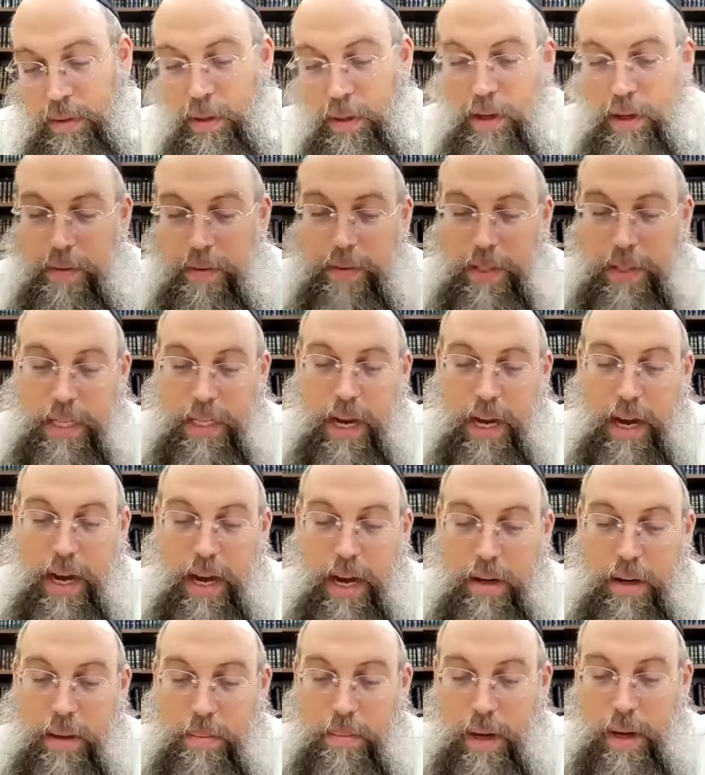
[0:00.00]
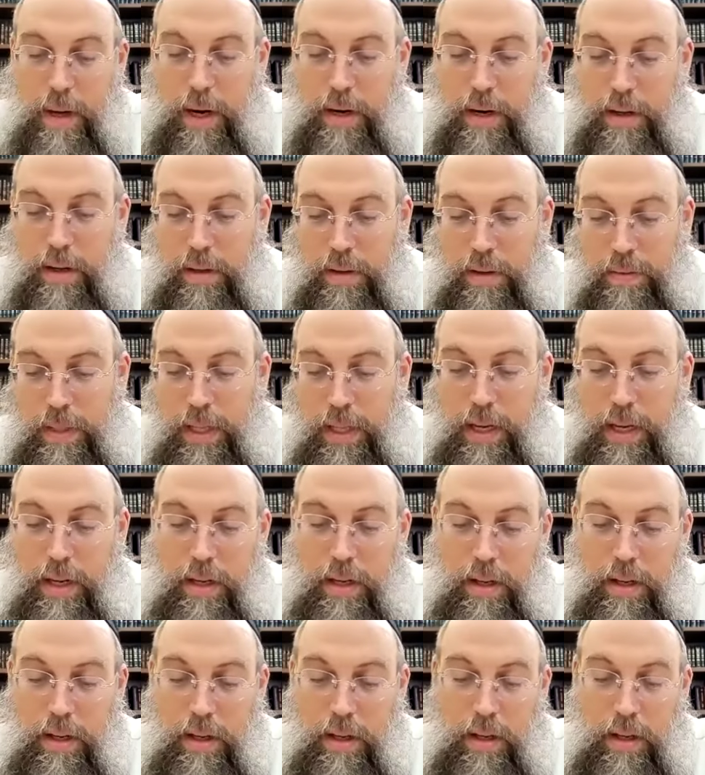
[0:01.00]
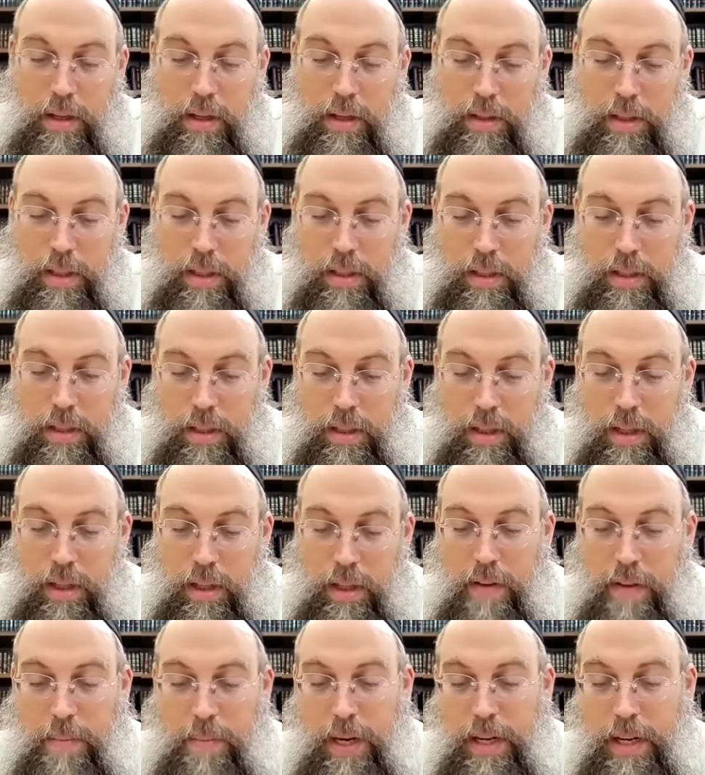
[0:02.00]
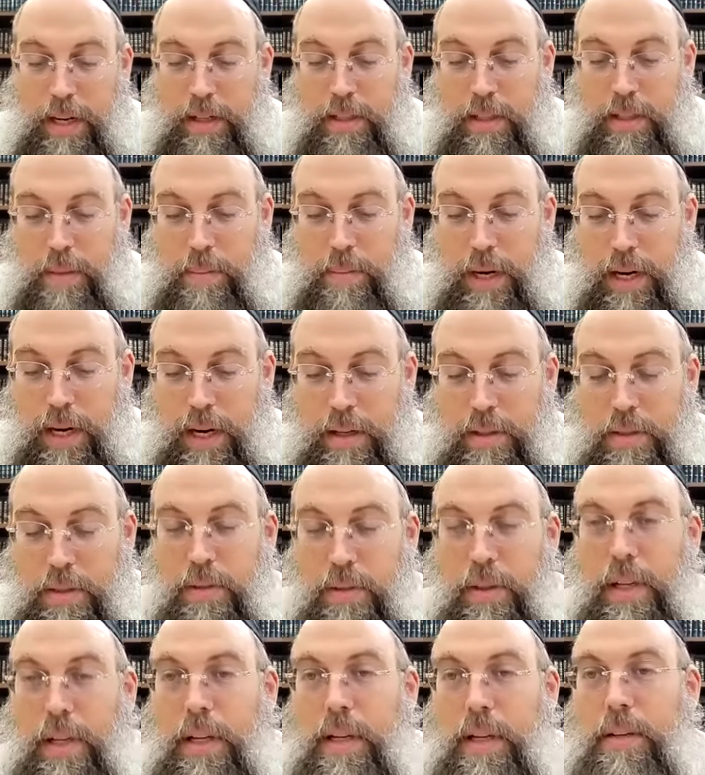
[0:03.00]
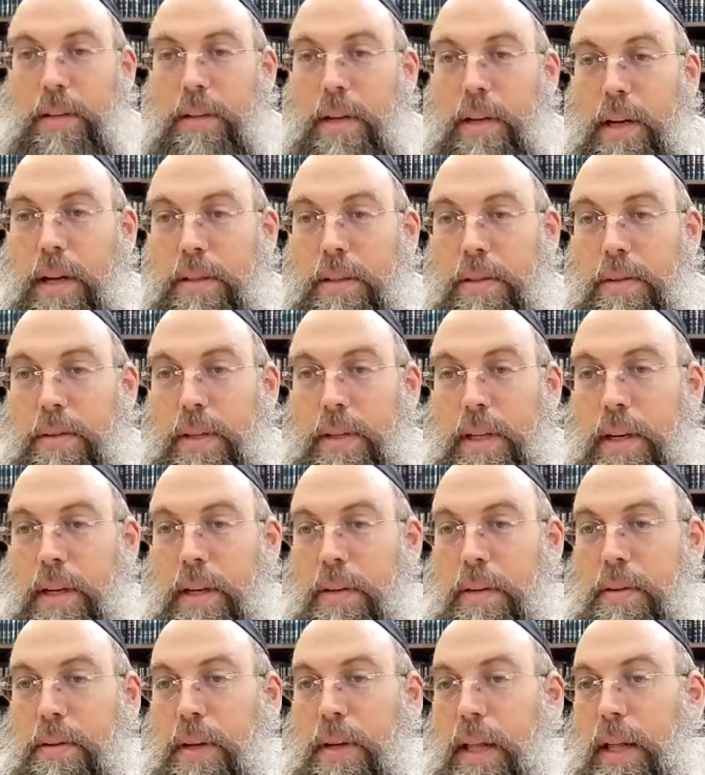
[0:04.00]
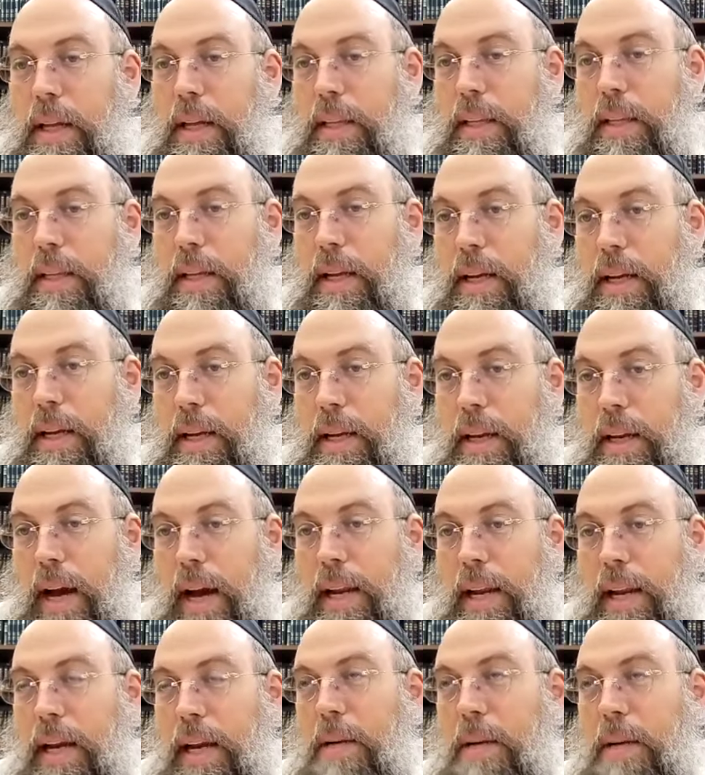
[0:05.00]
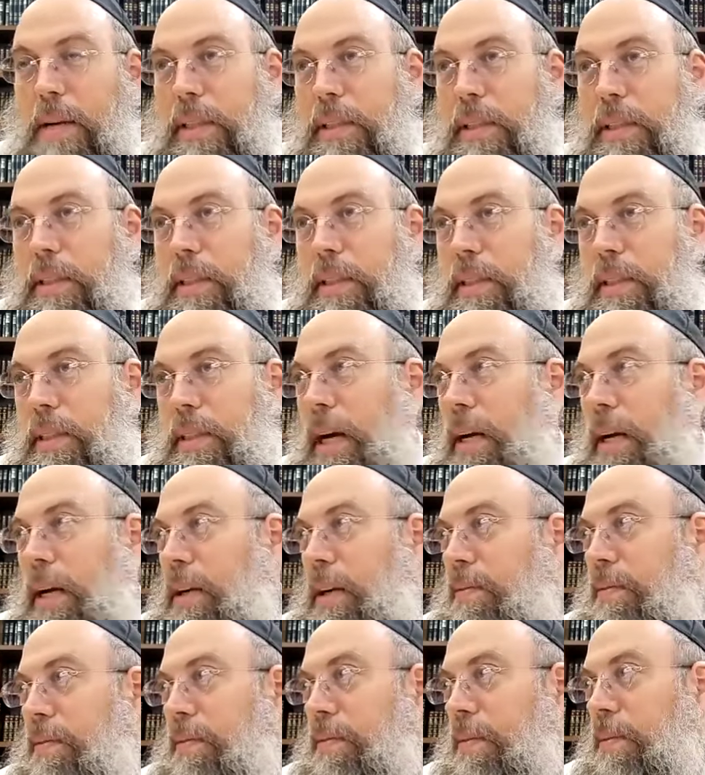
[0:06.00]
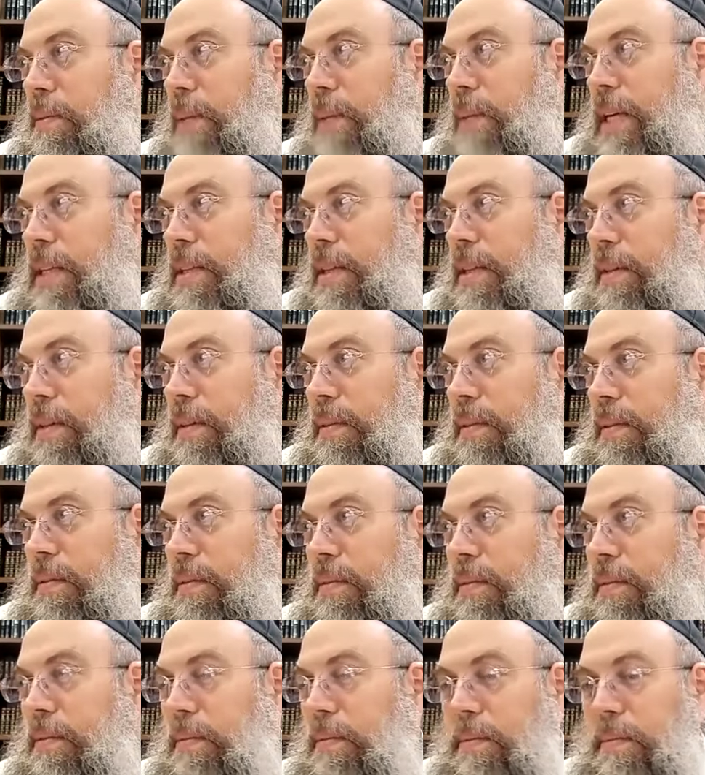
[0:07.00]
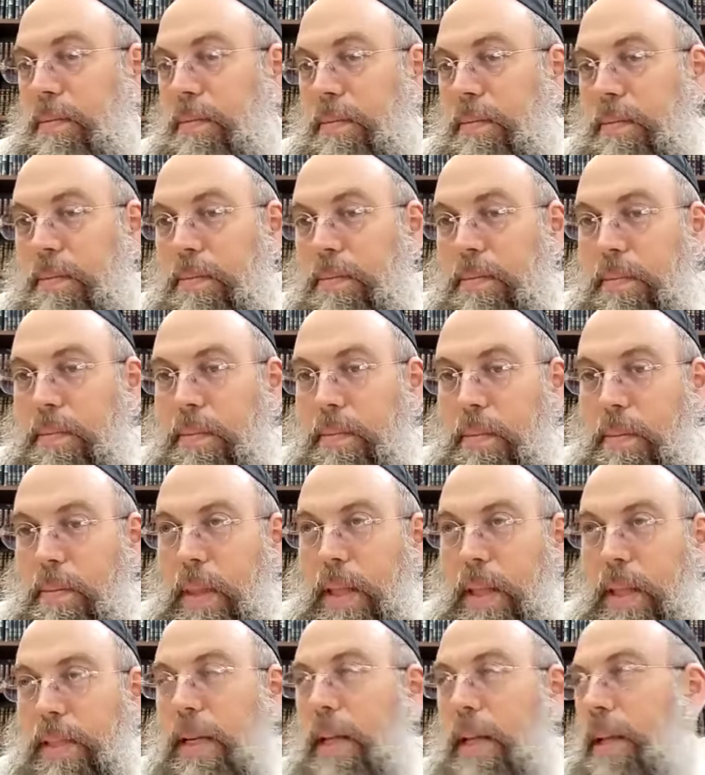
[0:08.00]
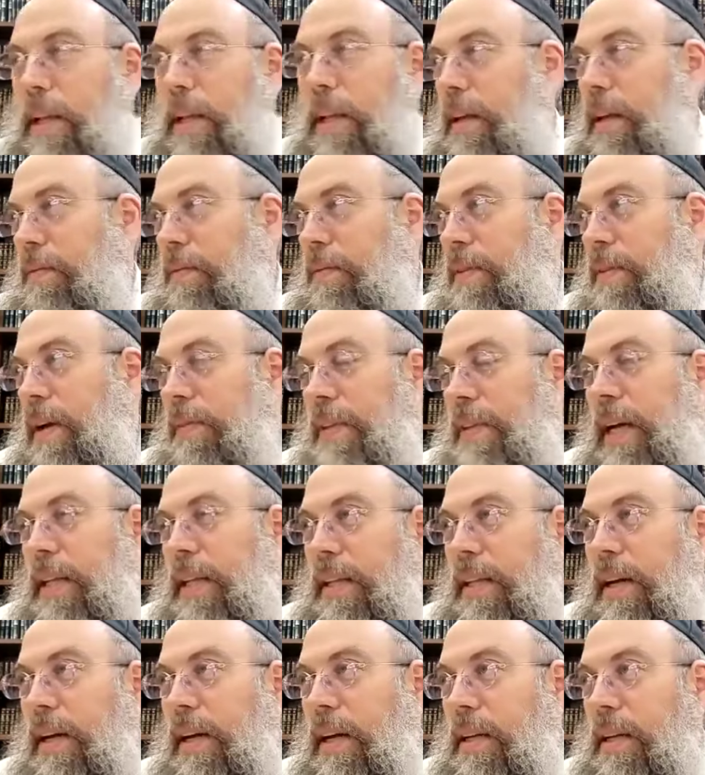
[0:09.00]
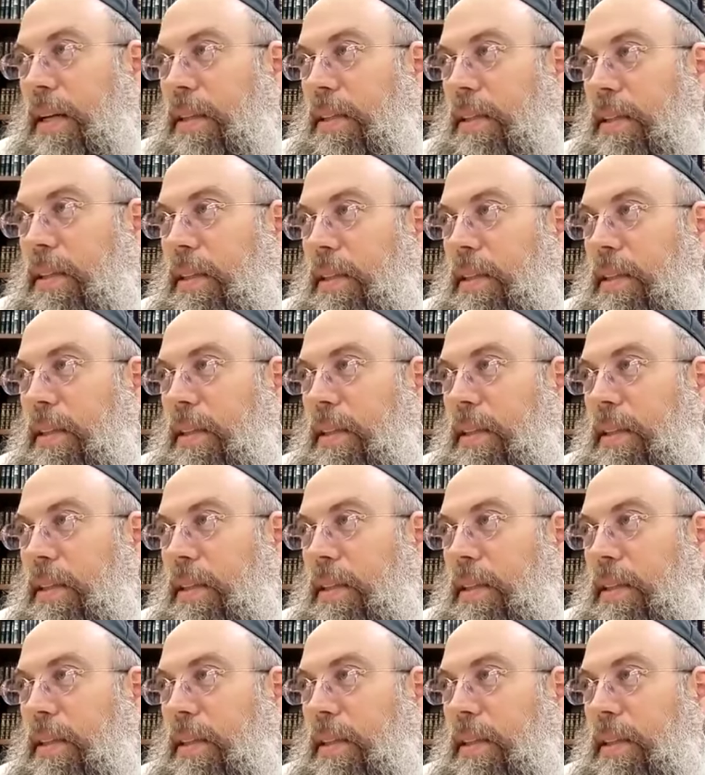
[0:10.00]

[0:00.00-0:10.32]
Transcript: if it's not a Bar then Tisha La then nine animals is not enough for maaser. It's not like if you have $90,